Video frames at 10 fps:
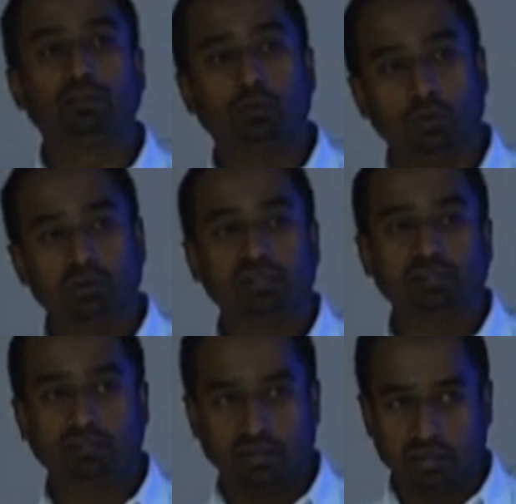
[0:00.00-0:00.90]
the
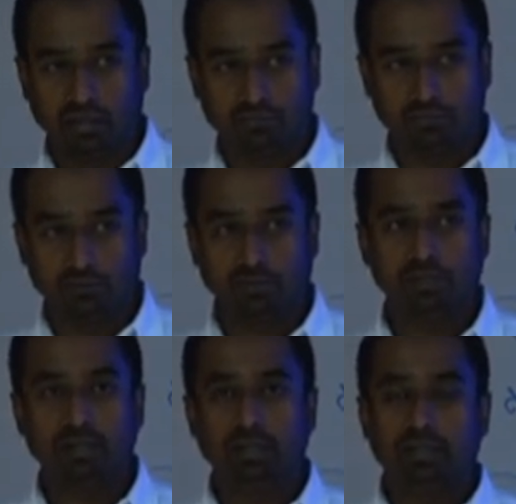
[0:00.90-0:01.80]
concretes thereafter
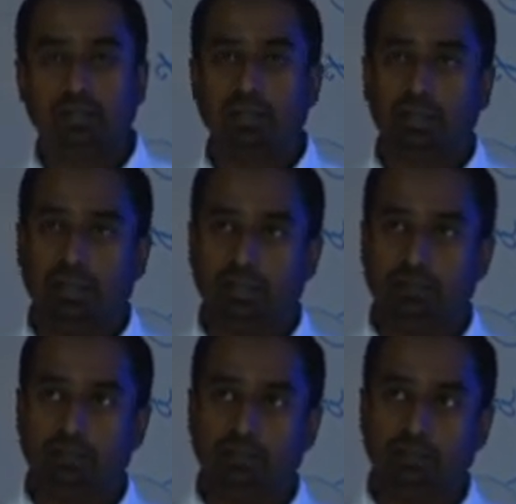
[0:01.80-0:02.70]

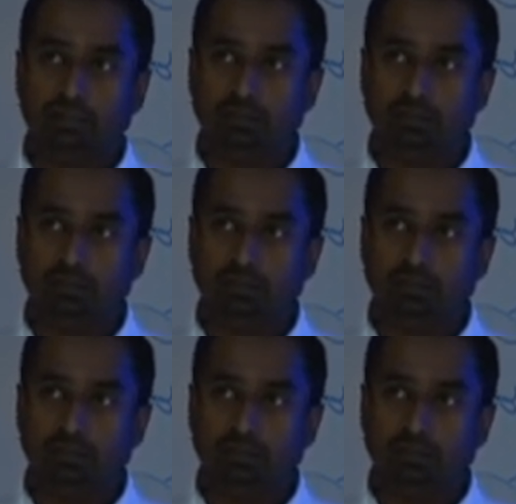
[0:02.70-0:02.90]
is